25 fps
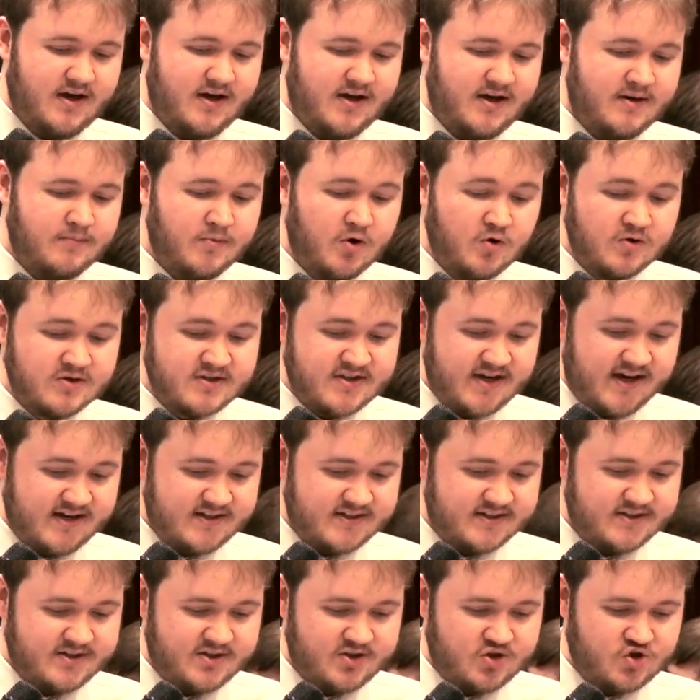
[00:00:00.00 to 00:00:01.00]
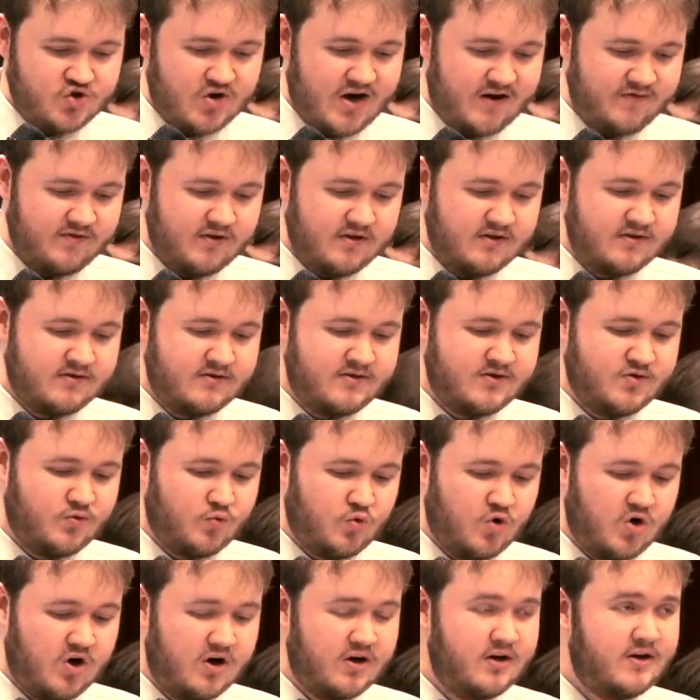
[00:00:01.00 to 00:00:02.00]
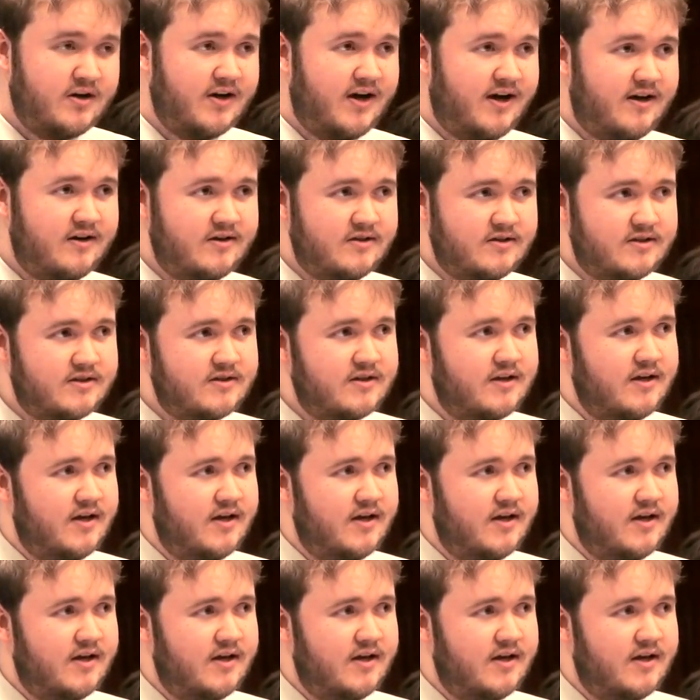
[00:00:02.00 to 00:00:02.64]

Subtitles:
in most cases to travel, to work, and